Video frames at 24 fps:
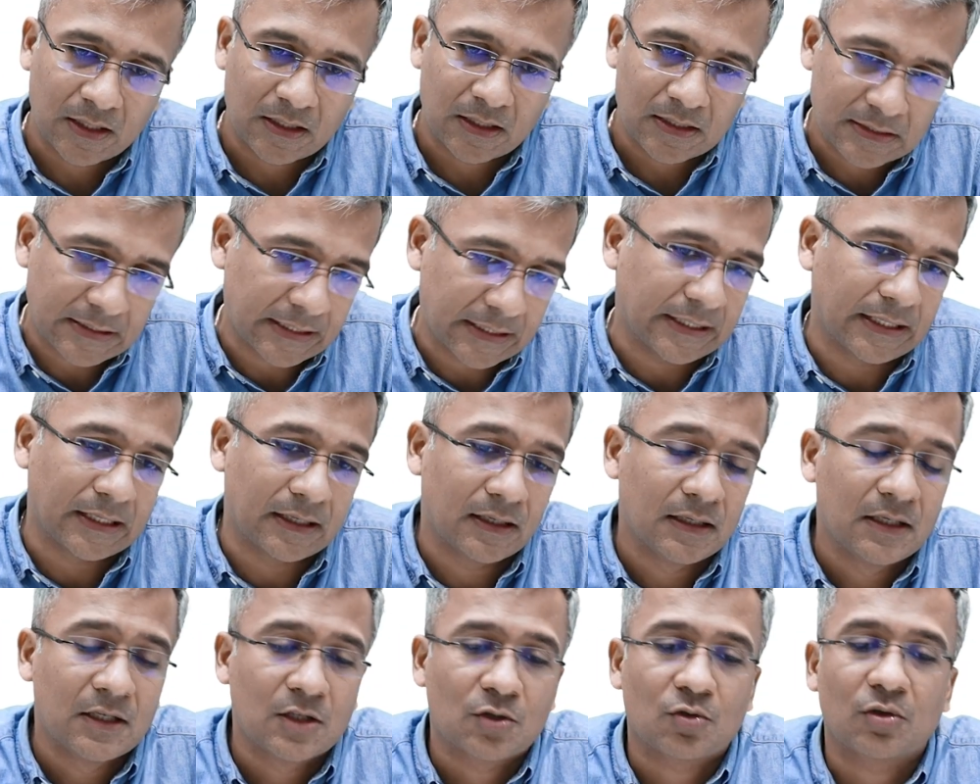Second.
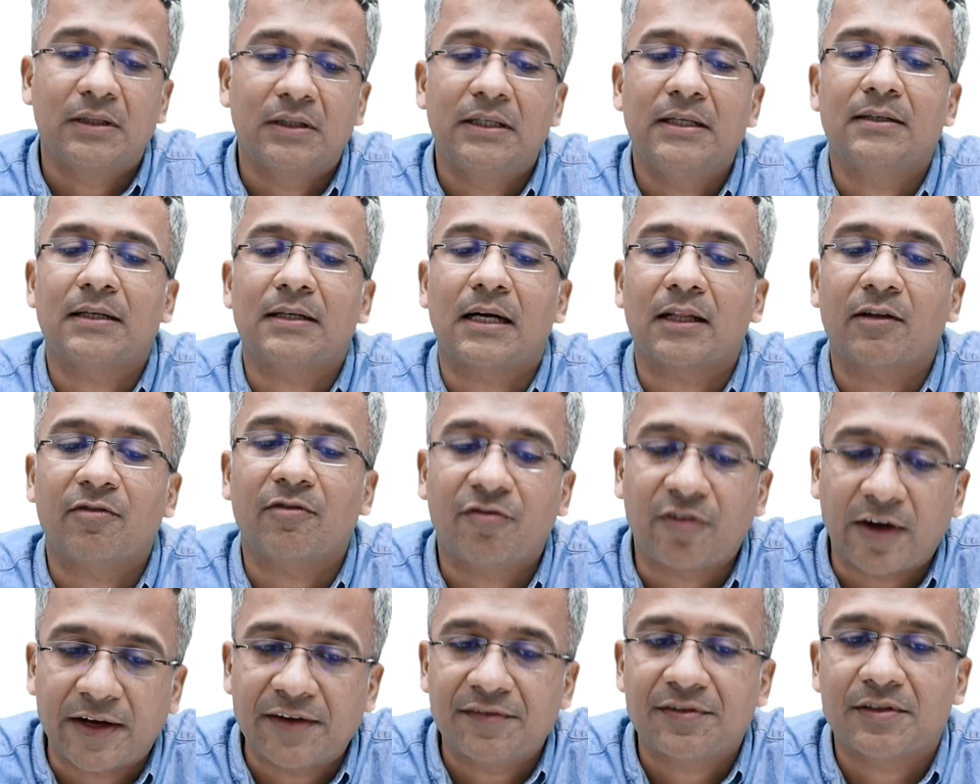So these are the
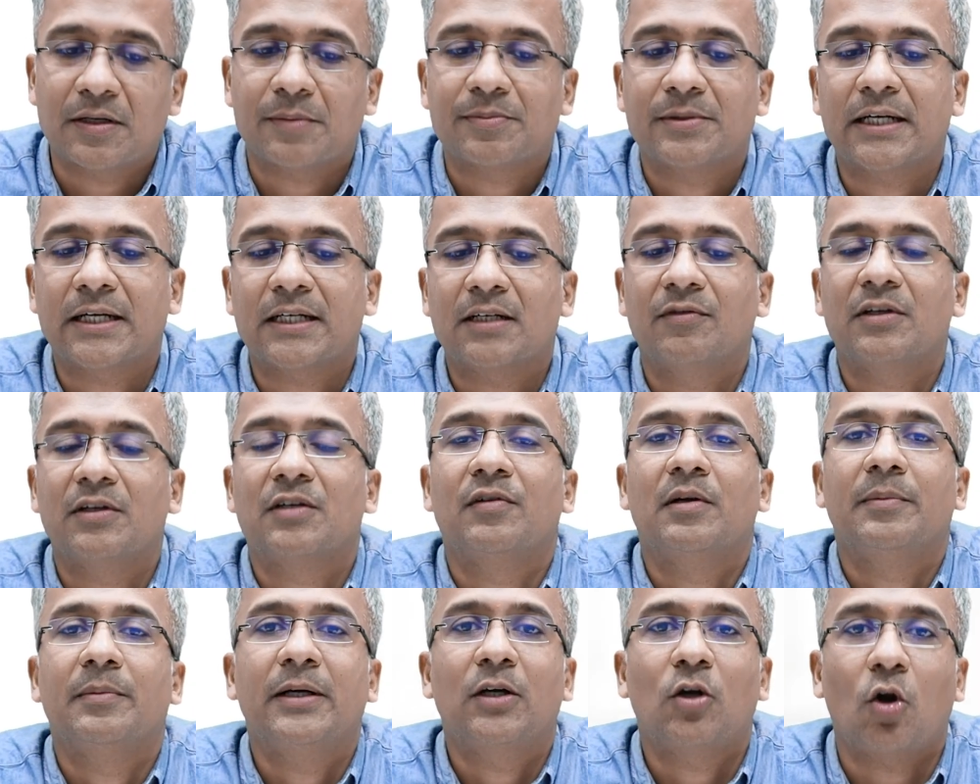5 subjects which
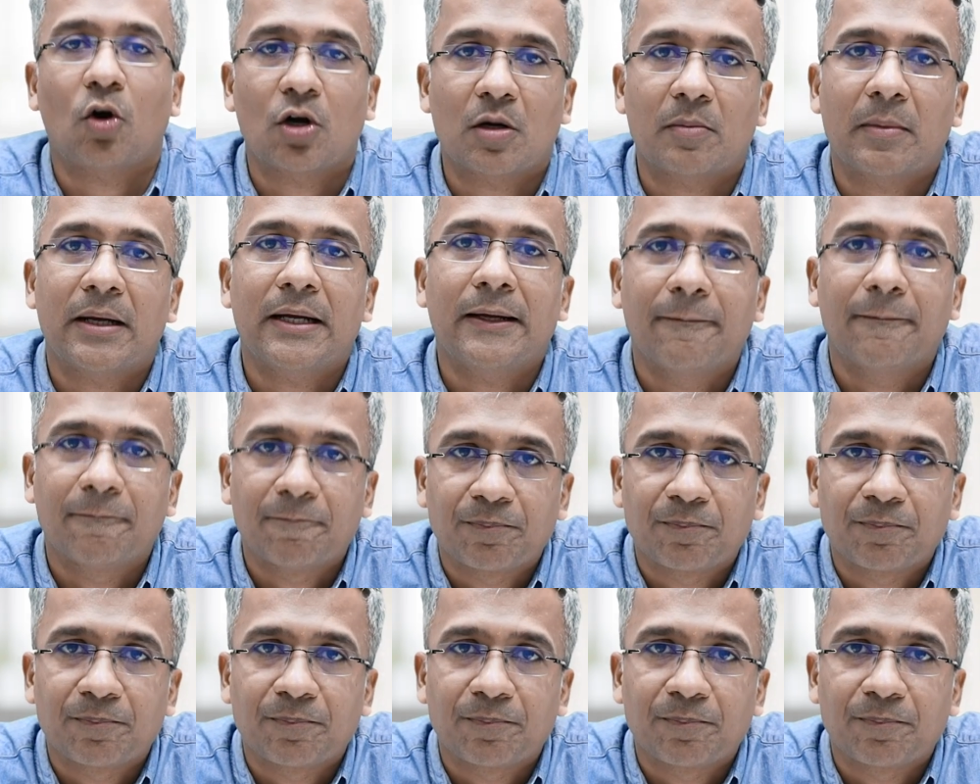will be taught by